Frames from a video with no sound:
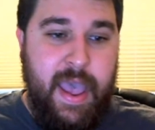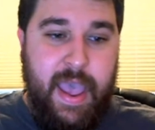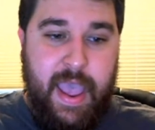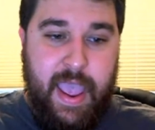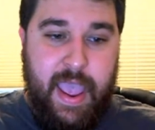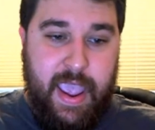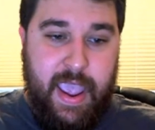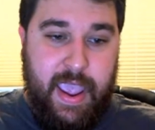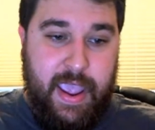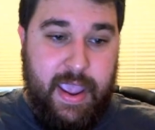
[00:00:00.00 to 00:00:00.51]

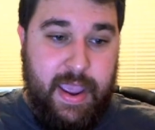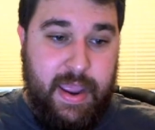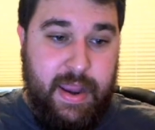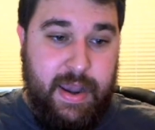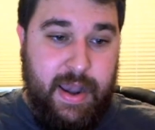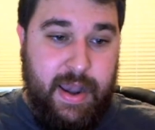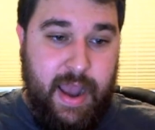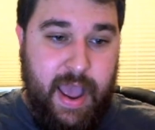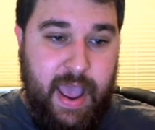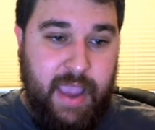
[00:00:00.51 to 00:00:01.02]

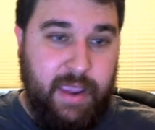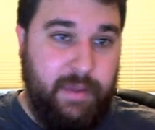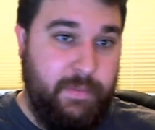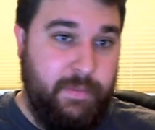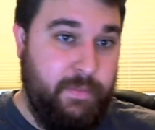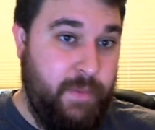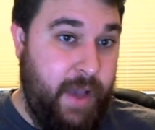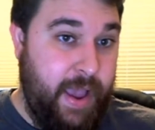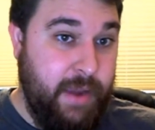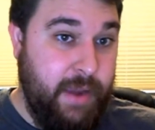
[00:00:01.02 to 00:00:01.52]
and I
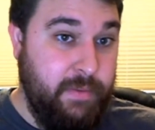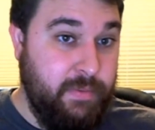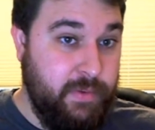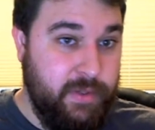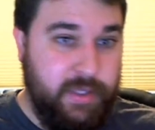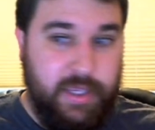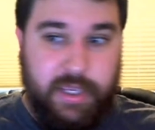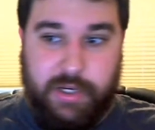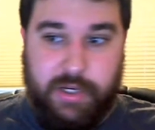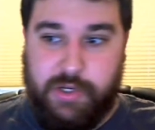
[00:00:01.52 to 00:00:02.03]

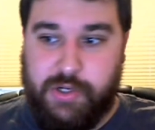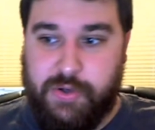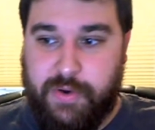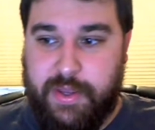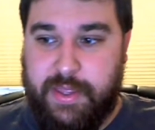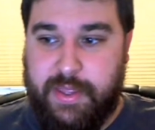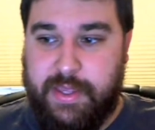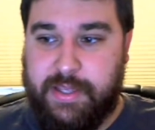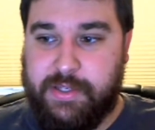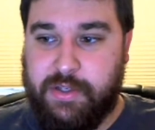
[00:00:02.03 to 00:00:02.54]
really
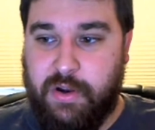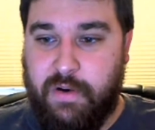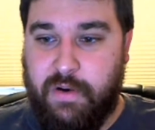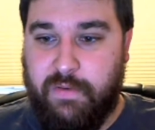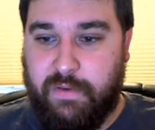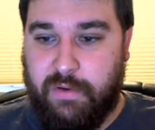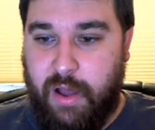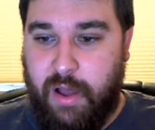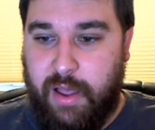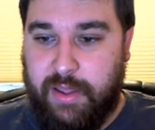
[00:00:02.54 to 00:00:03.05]
enjoy this
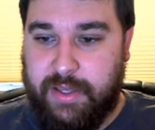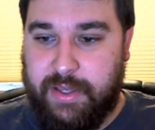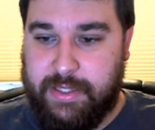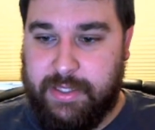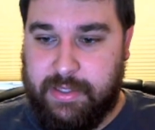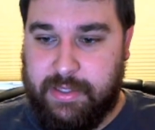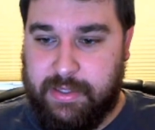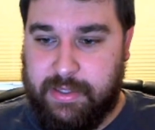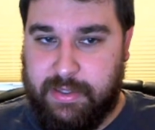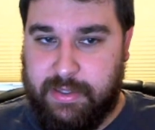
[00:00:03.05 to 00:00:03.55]
overall.
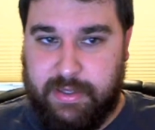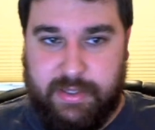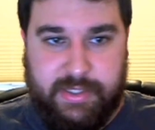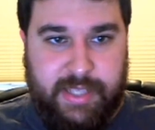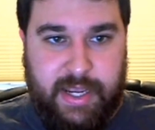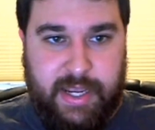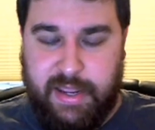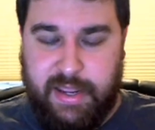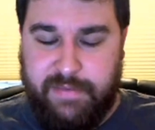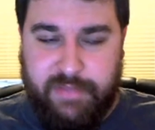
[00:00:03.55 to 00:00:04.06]
Like I
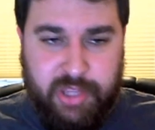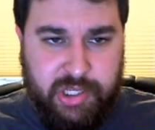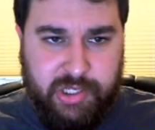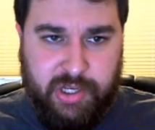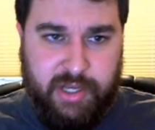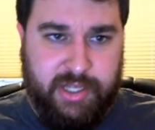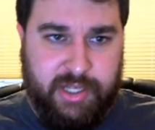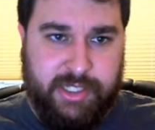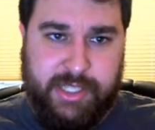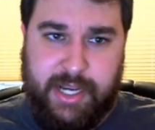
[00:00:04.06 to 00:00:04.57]
said, even the
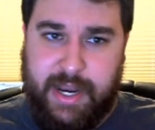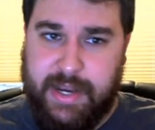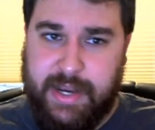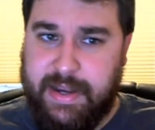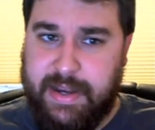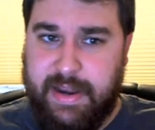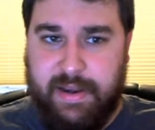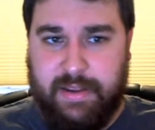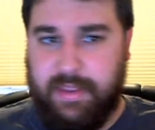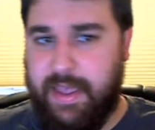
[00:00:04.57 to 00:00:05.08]
songs that I
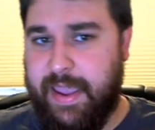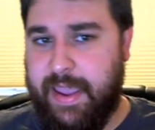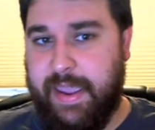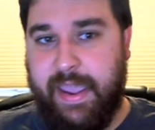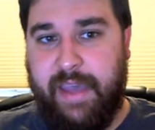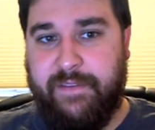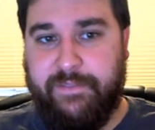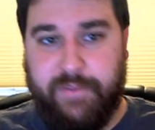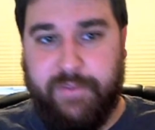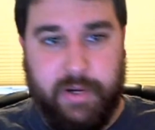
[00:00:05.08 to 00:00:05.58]
didn't like
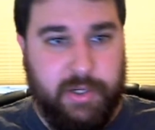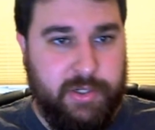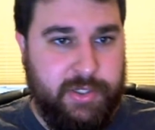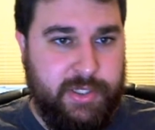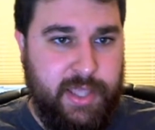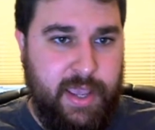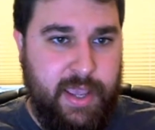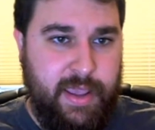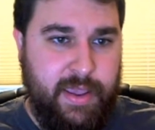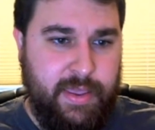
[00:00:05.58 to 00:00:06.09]
at
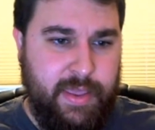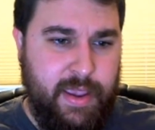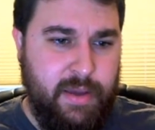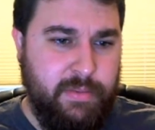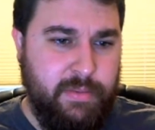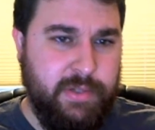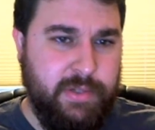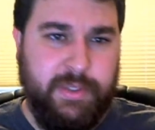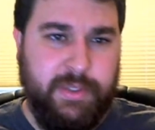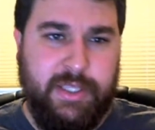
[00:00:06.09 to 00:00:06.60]
first, they
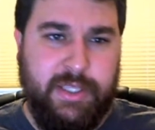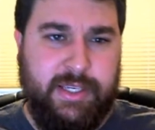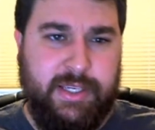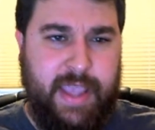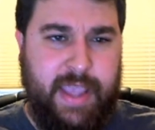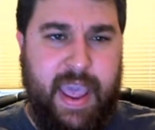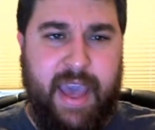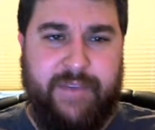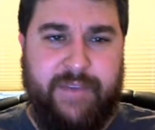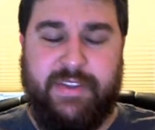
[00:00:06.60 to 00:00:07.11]
almost
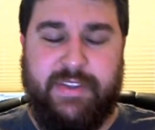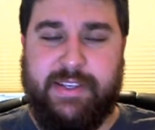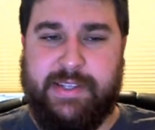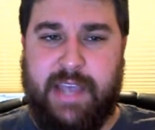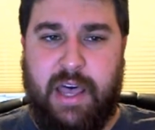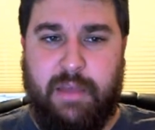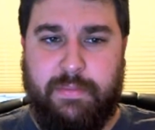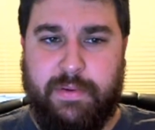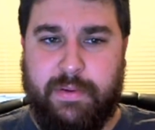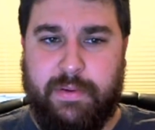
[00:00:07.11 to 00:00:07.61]
released half this
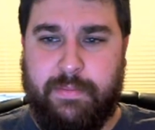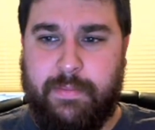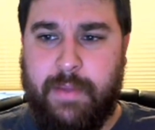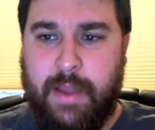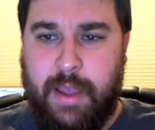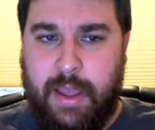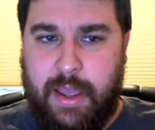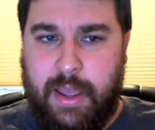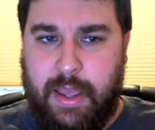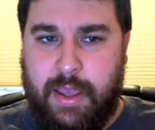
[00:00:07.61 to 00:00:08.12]
album
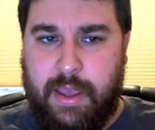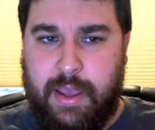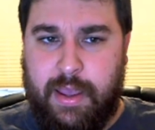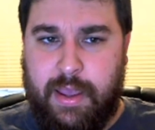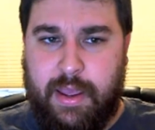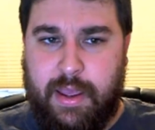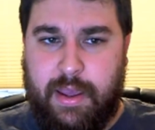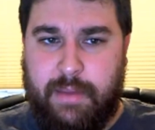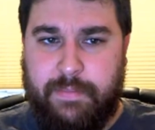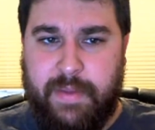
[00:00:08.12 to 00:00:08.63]

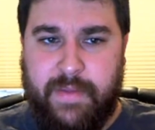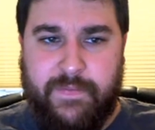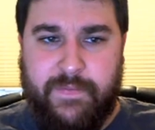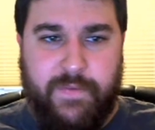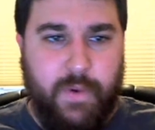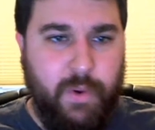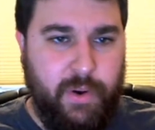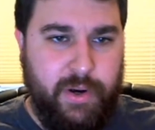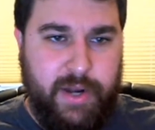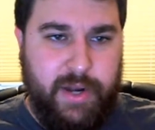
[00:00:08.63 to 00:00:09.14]

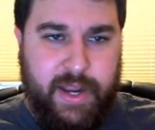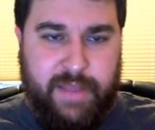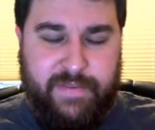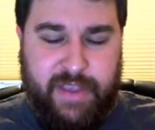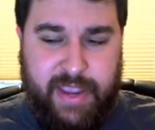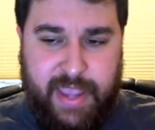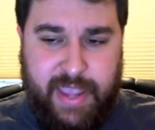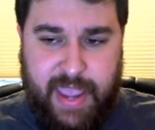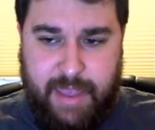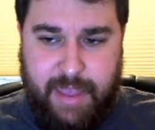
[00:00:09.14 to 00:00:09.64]
before it
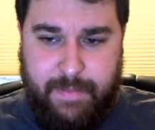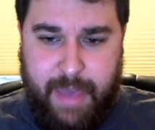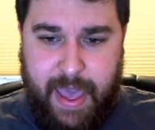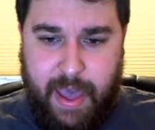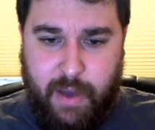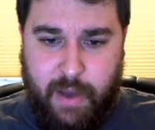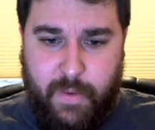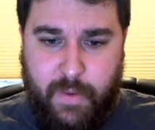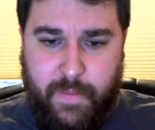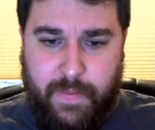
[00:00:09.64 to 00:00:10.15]
even came
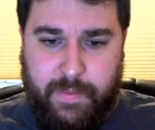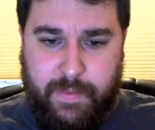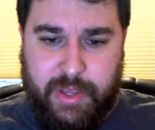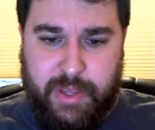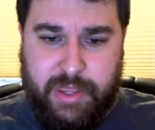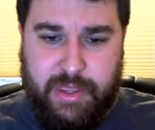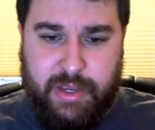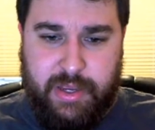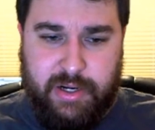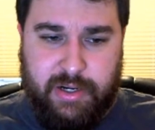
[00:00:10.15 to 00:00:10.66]
out
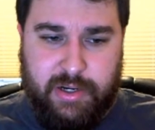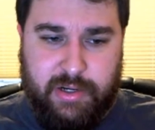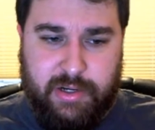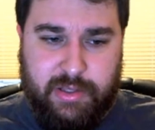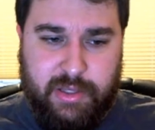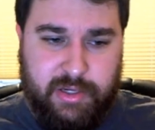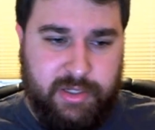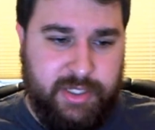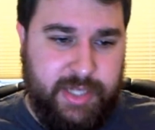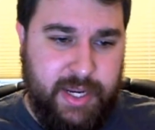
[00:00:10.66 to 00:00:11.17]
with
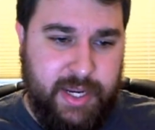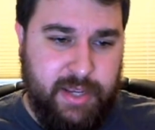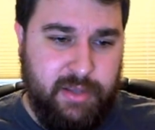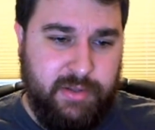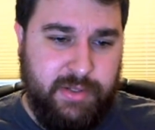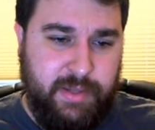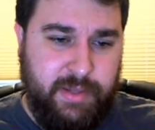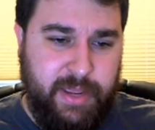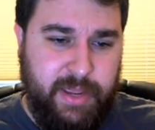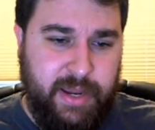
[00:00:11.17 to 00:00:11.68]
their
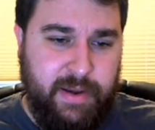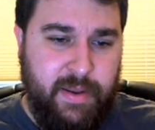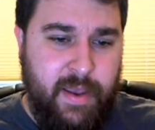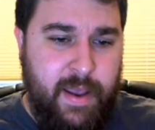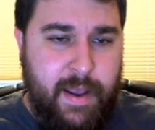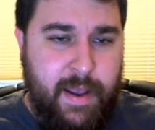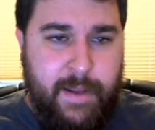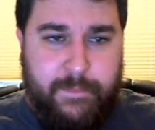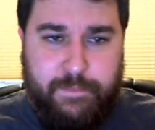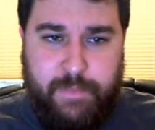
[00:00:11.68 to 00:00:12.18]
singles. I mean,
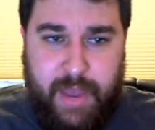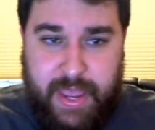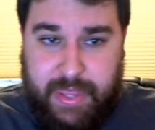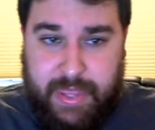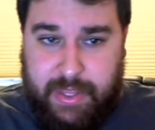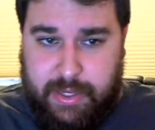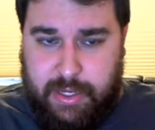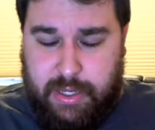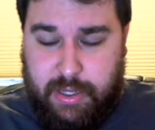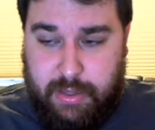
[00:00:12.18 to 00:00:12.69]
by
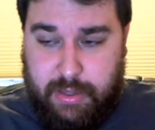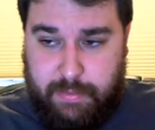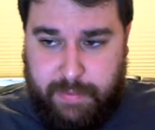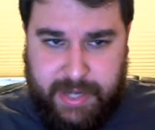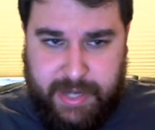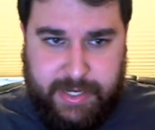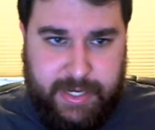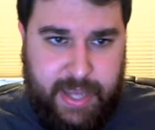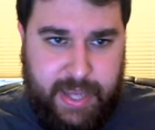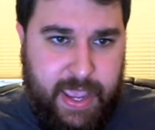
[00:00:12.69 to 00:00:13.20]

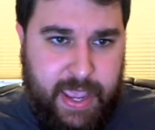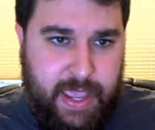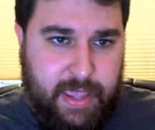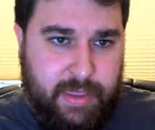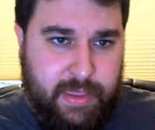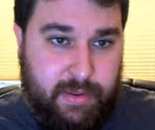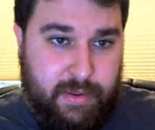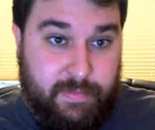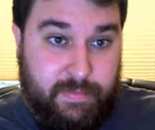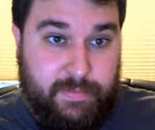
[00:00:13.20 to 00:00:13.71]
today,
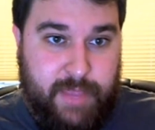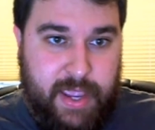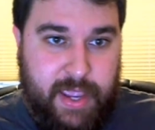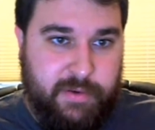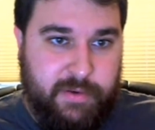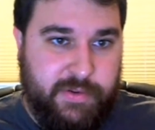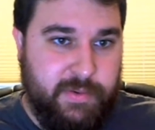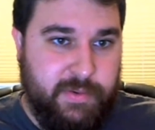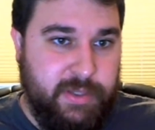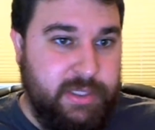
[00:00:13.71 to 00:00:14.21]
the day
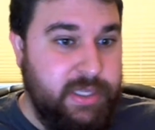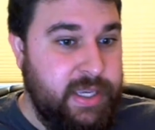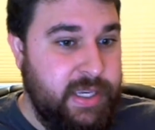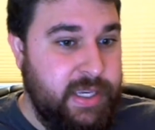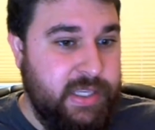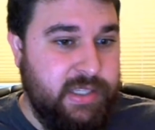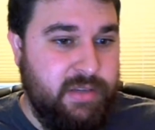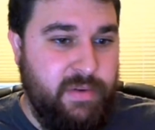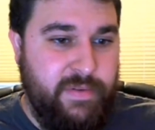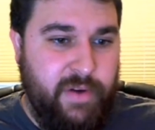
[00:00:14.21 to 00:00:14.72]
it's
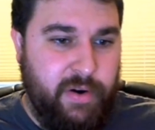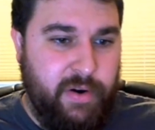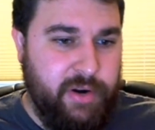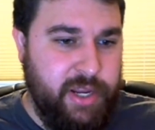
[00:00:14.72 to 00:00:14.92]
released, we've already